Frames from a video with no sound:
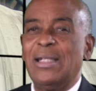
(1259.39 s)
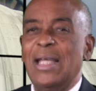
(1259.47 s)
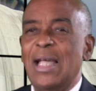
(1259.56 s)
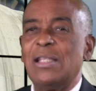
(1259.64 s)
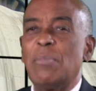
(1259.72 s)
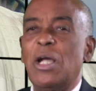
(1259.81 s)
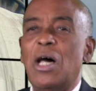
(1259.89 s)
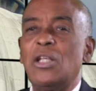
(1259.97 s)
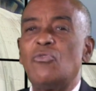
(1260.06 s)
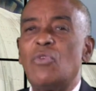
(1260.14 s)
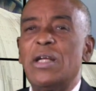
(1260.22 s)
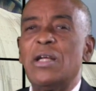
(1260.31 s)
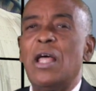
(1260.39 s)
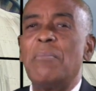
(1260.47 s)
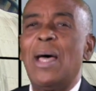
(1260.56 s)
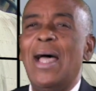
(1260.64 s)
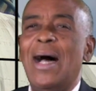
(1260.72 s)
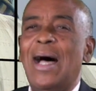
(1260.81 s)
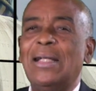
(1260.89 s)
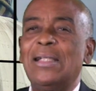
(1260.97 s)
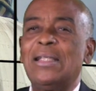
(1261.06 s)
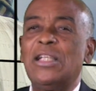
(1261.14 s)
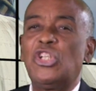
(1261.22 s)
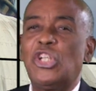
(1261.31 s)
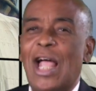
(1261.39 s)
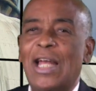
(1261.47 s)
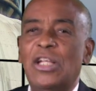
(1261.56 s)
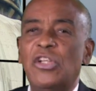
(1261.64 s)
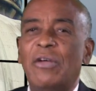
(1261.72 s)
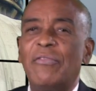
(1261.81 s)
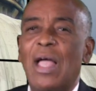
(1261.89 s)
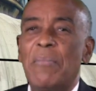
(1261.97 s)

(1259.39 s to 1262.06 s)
Yes, because written on my heart is the challenge of